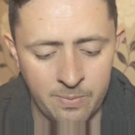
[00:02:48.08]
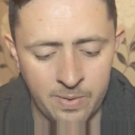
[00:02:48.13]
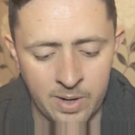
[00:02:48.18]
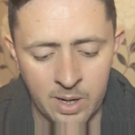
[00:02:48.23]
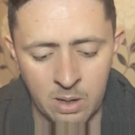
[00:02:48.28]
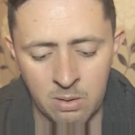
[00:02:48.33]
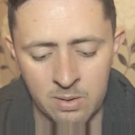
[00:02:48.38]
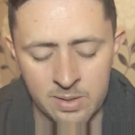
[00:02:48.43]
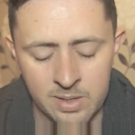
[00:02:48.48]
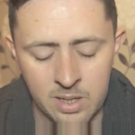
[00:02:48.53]

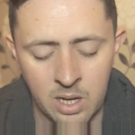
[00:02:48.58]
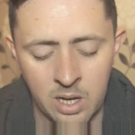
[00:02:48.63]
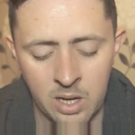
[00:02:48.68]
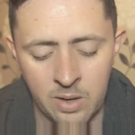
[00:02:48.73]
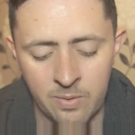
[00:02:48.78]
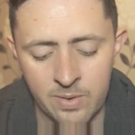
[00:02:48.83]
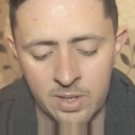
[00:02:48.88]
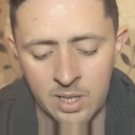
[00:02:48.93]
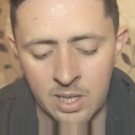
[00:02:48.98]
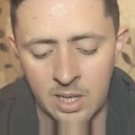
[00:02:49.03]
flowers
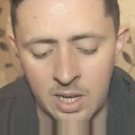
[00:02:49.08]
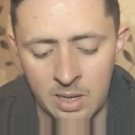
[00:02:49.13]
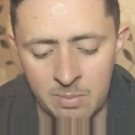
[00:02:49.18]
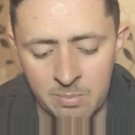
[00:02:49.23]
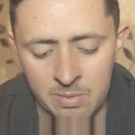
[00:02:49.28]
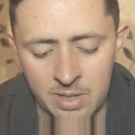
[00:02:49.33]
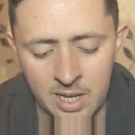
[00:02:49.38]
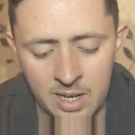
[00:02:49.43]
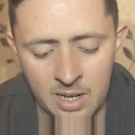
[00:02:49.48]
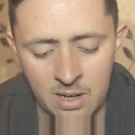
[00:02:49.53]
off the
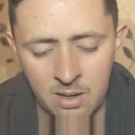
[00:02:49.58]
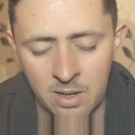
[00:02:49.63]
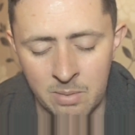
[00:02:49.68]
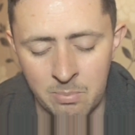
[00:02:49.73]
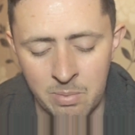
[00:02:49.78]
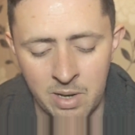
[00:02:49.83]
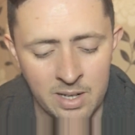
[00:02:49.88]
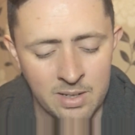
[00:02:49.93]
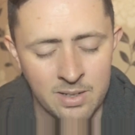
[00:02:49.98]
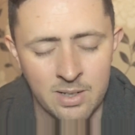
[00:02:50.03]

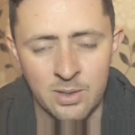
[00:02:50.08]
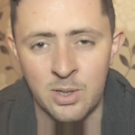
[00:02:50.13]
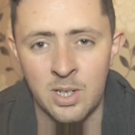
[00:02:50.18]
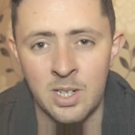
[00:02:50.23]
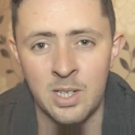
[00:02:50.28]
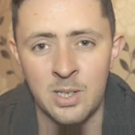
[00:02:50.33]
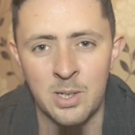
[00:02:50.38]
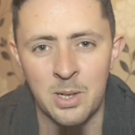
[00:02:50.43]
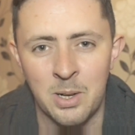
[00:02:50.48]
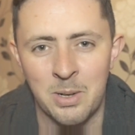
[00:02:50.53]
dandelion plant, the
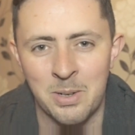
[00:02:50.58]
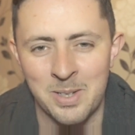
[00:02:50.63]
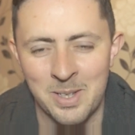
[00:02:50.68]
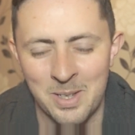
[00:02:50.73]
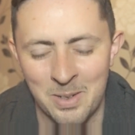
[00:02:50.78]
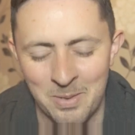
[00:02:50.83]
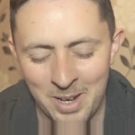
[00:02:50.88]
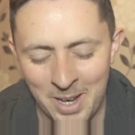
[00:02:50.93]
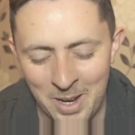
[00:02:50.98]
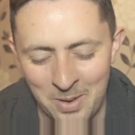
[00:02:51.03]
ginny
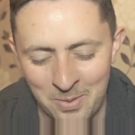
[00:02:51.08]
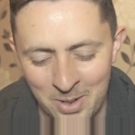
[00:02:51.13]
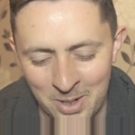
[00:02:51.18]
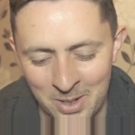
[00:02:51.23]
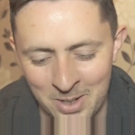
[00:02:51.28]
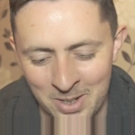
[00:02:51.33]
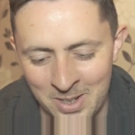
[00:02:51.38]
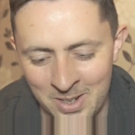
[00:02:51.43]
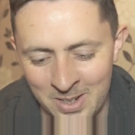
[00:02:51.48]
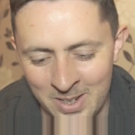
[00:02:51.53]
joes, whatever
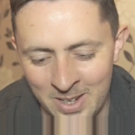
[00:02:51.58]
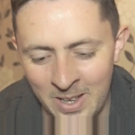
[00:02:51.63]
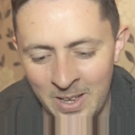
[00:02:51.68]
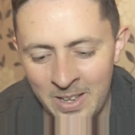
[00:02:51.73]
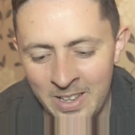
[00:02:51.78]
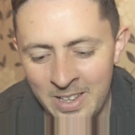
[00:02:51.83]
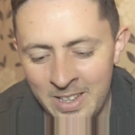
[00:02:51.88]
they're called.